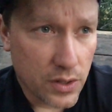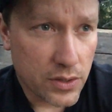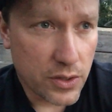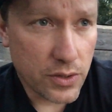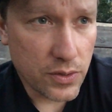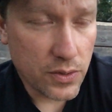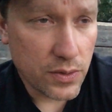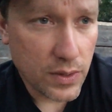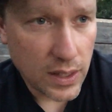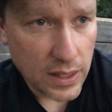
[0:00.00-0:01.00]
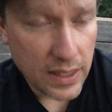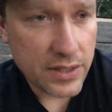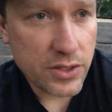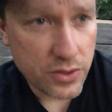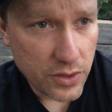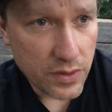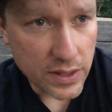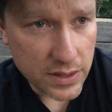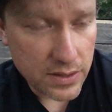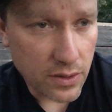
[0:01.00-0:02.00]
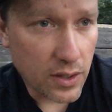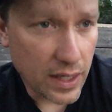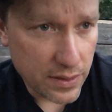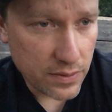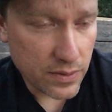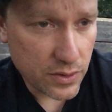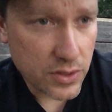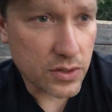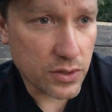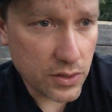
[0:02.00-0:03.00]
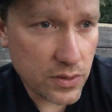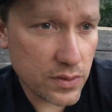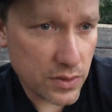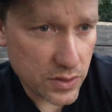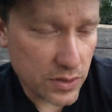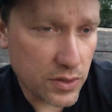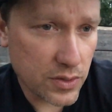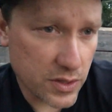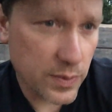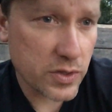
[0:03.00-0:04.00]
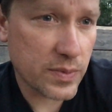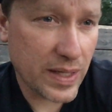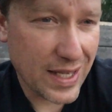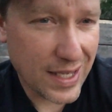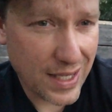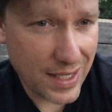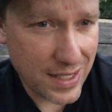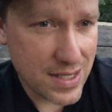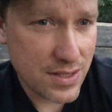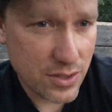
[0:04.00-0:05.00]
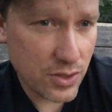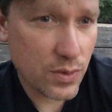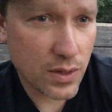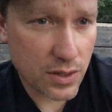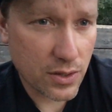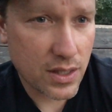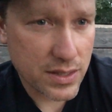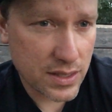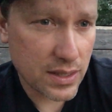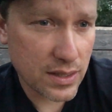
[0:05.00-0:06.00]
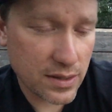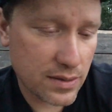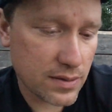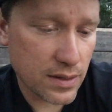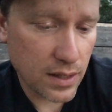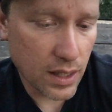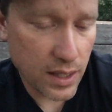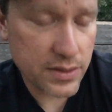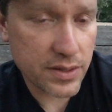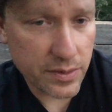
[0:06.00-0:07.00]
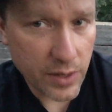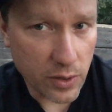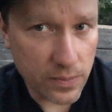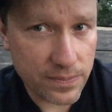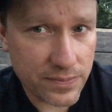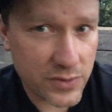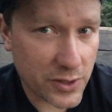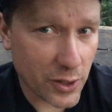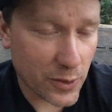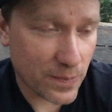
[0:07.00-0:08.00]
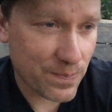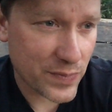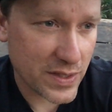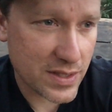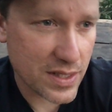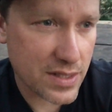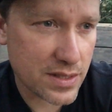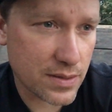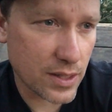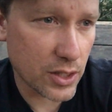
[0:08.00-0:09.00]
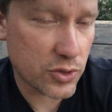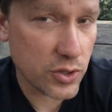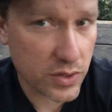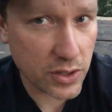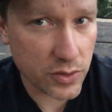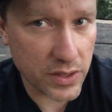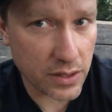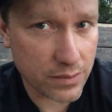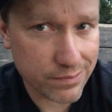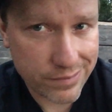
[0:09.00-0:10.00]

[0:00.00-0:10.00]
you, as you do this, or your salute is supposed to be as you are crossing onto the boat. So it's this, you know, 2 salute deal.